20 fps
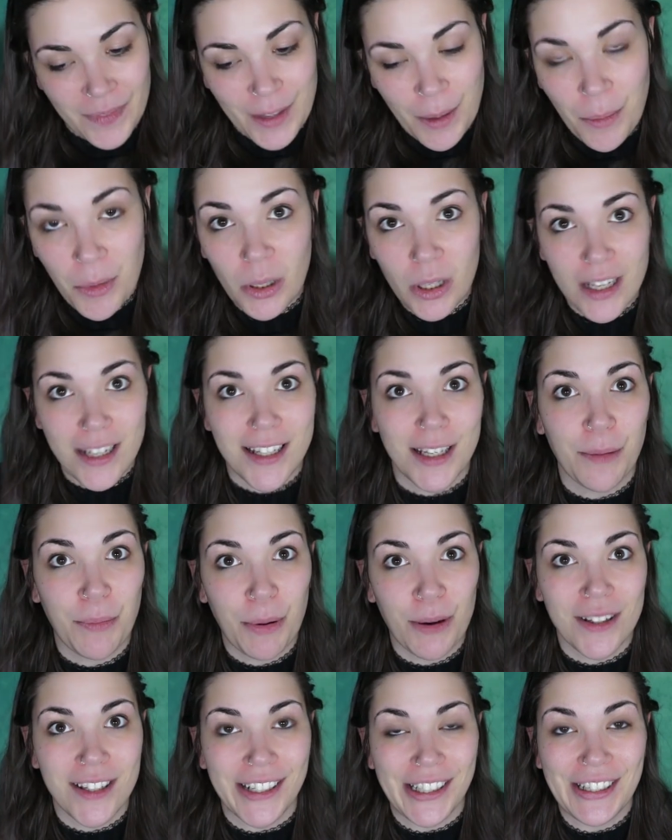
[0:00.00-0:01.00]
Melissa
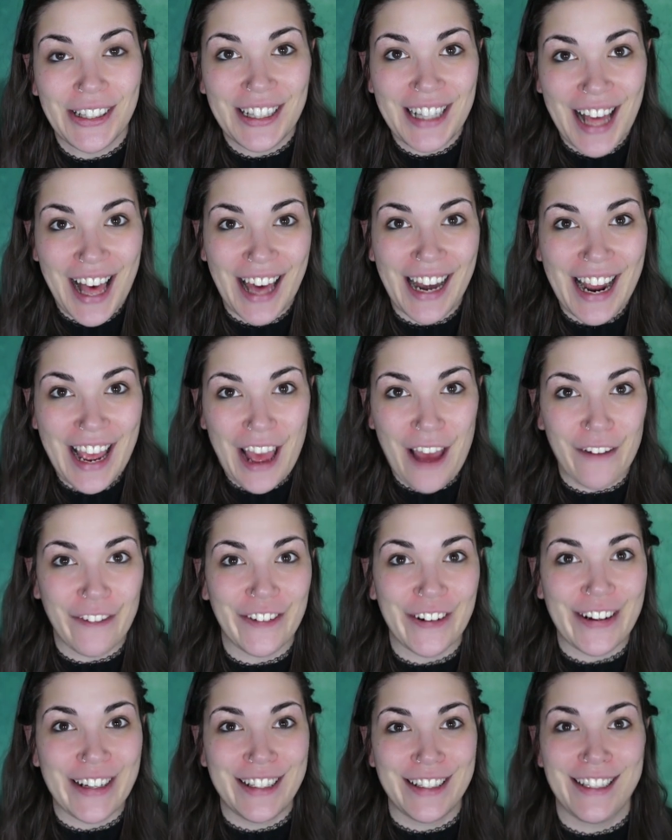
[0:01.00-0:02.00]
puts a lot of
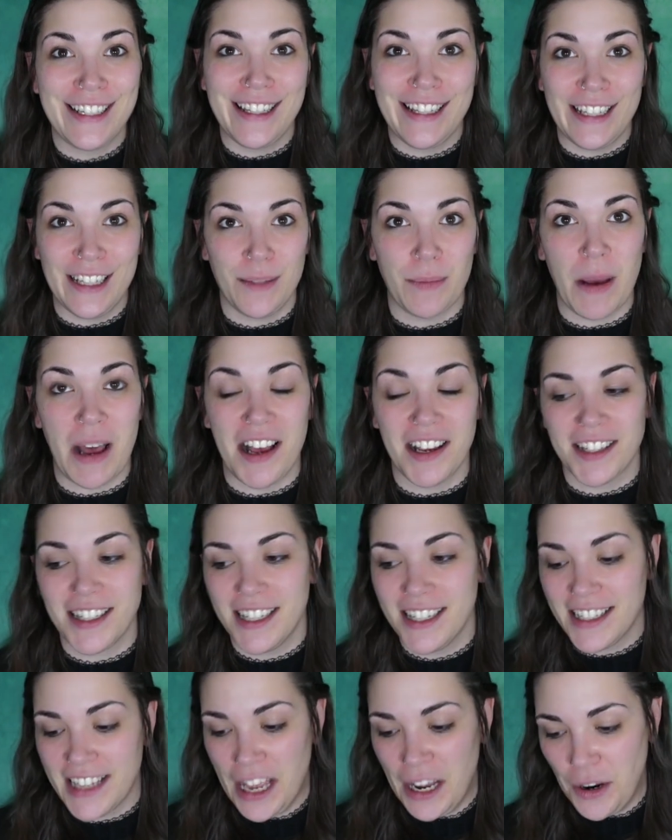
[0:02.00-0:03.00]
effort into these
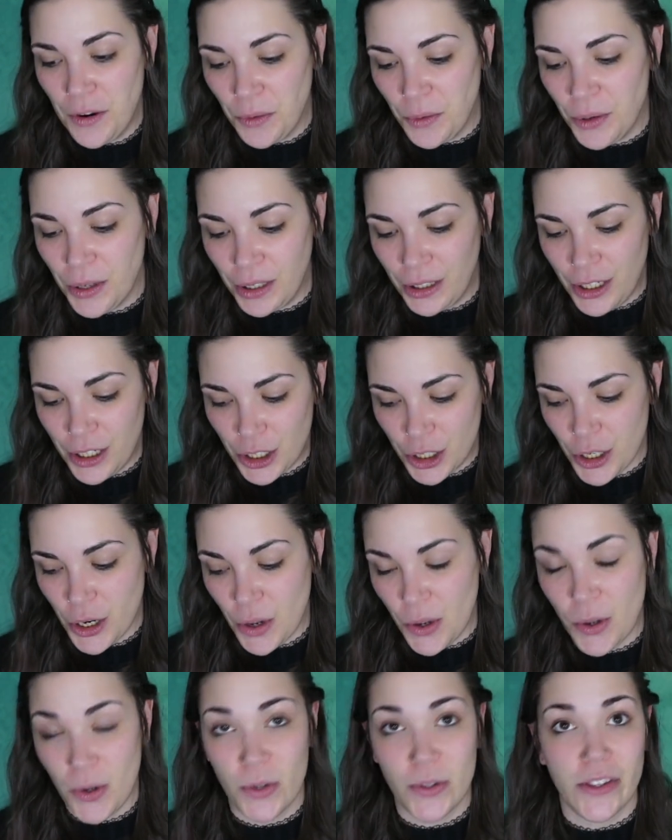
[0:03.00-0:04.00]
boxes, and it really
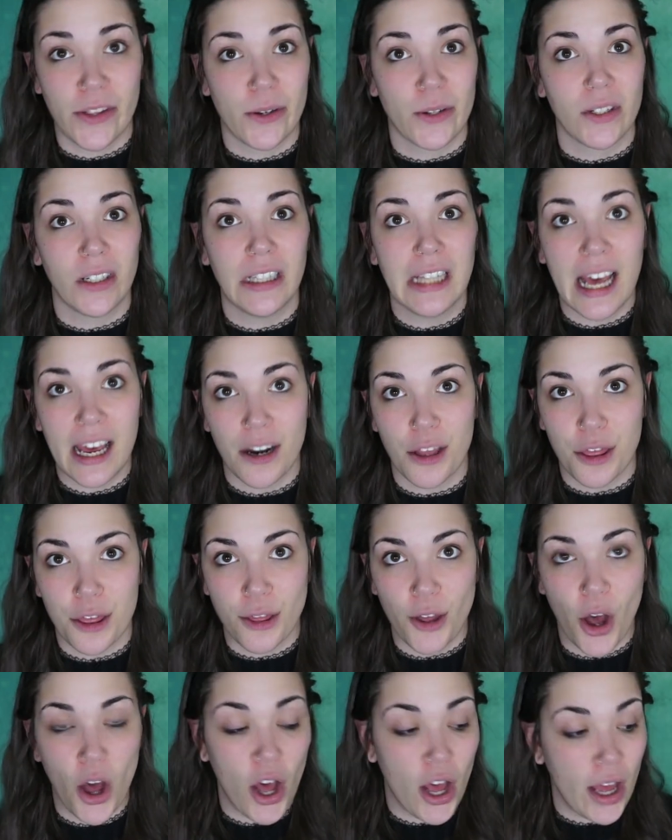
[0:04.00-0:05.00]
shows. There's a lot of
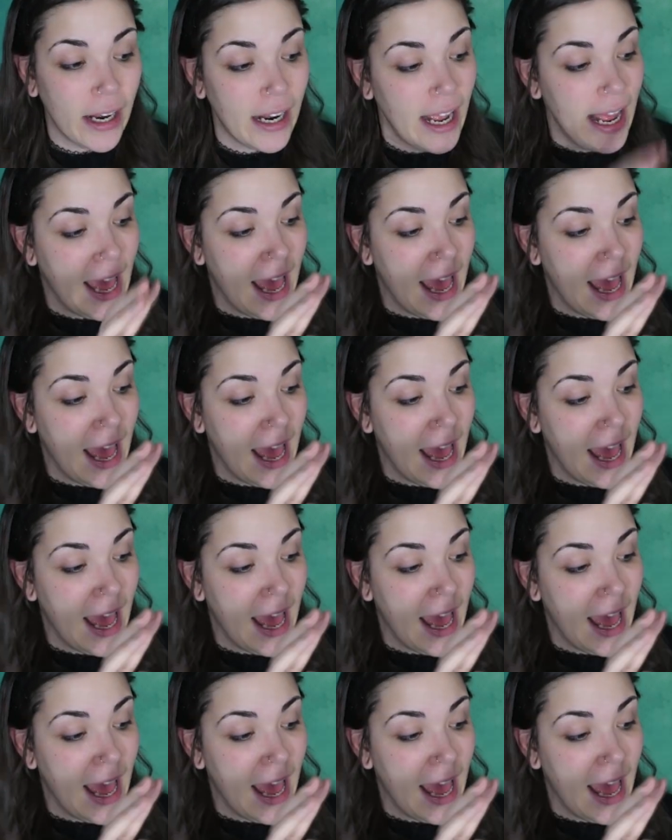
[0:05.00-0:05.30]
thought.